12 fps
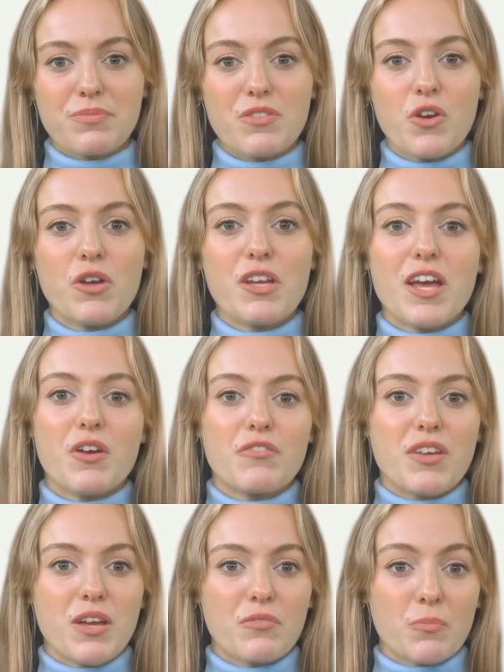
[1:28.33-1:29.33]
Learn
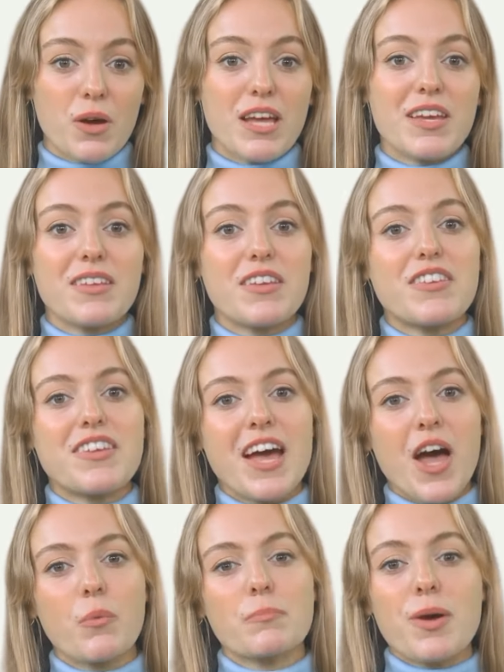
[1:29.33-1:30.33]
innovative ways to
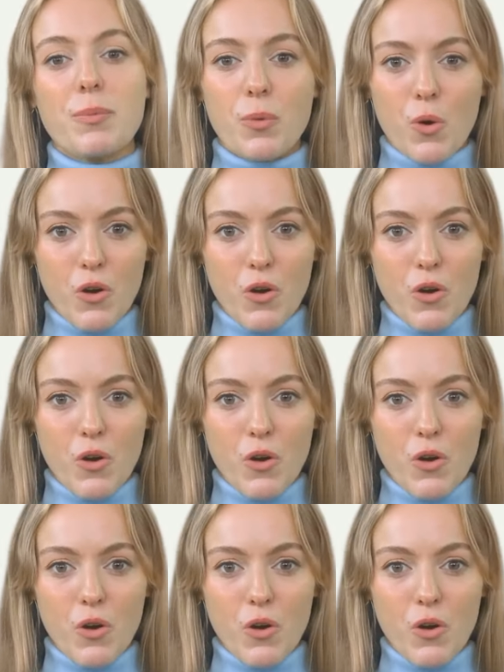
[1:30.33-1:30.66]
help people